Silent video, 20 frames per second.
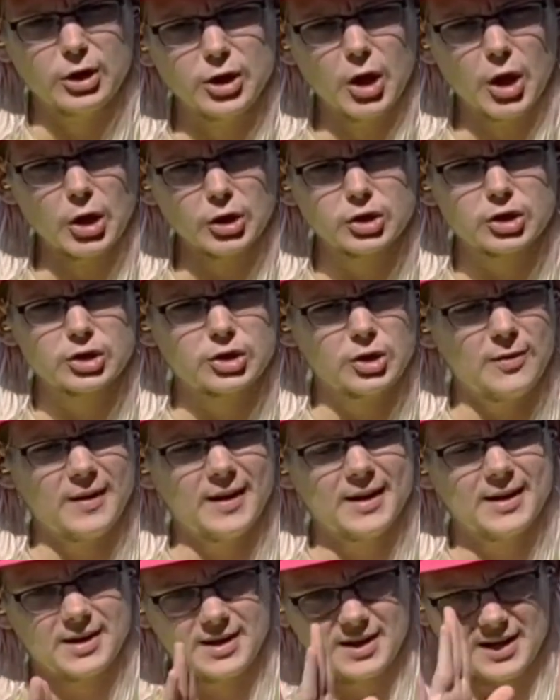notch so
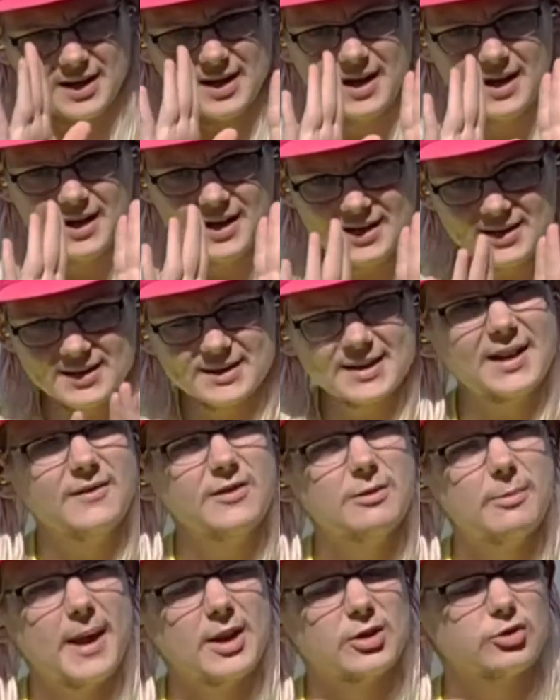that it can
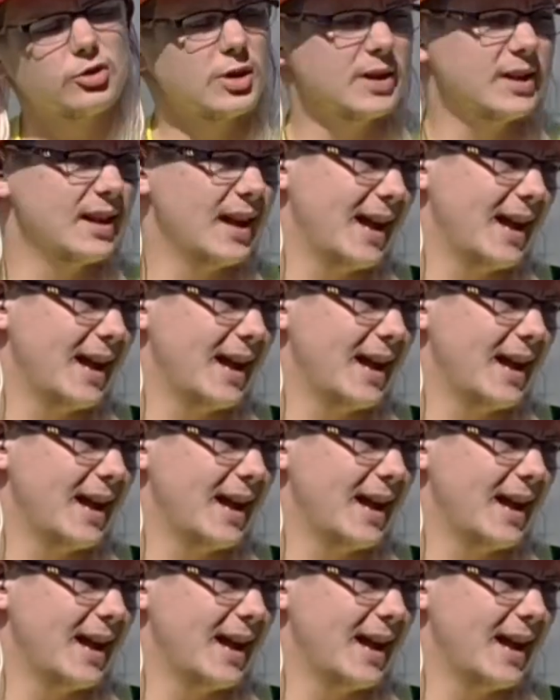save the battery.